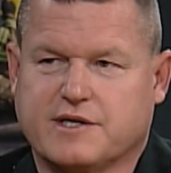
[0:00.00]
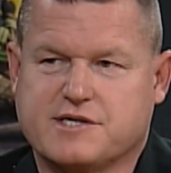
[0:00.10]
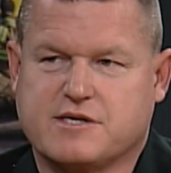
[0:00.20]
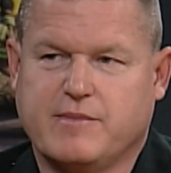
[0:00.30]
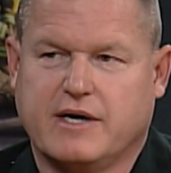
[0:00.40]
in
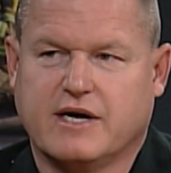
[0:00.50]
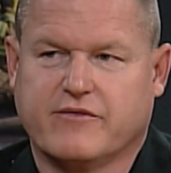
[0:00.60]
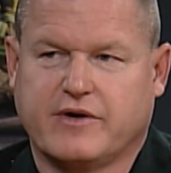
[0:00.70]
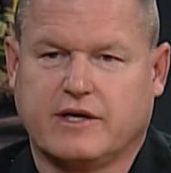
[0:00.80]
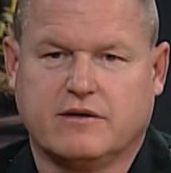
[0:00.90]
just about
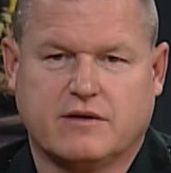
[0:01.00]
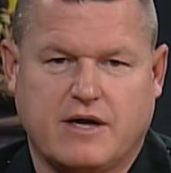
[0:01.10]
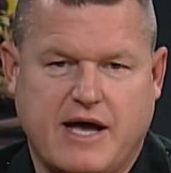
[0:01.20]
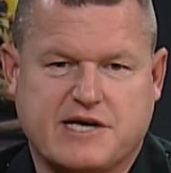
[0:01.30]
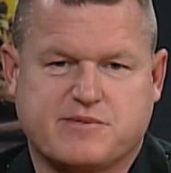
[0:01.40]
every
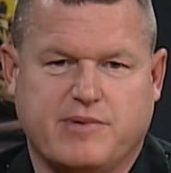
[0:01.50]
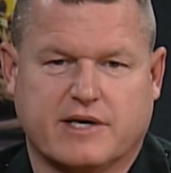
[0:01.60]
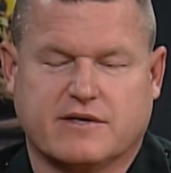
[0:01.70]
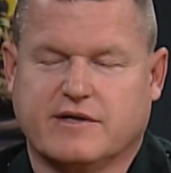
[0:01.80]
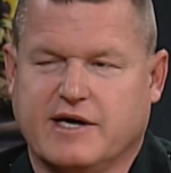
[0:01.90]

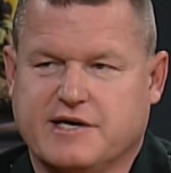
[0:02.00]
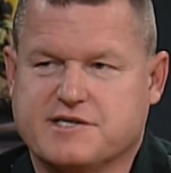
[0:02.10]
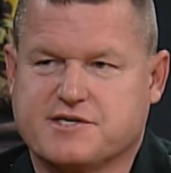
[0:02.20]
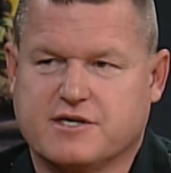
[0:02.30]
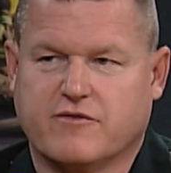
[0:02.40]
aspect of the
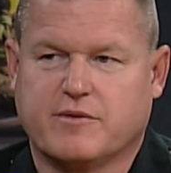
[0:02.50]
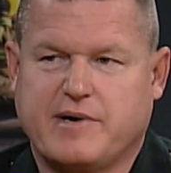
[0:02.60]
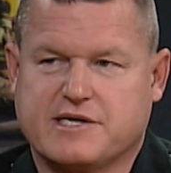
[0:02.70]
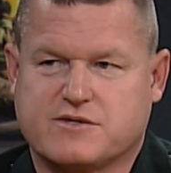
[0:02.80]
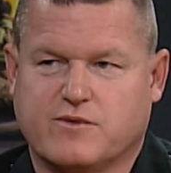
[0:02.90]
agency over the
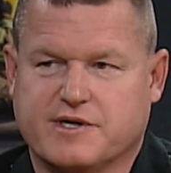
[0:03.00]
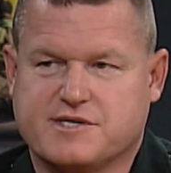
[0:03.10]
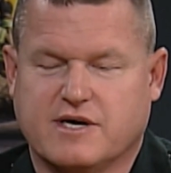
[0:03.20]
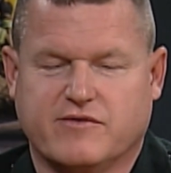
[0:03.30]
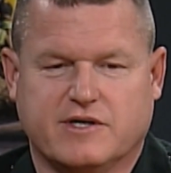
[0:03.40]
past
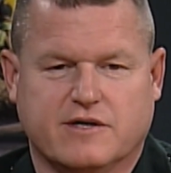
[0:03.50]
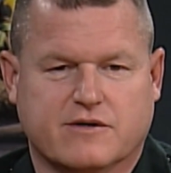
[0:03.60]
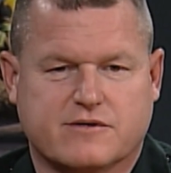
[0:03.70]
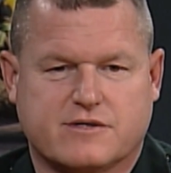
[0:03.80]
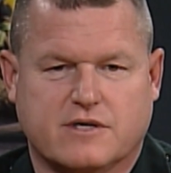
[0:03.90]
27 years.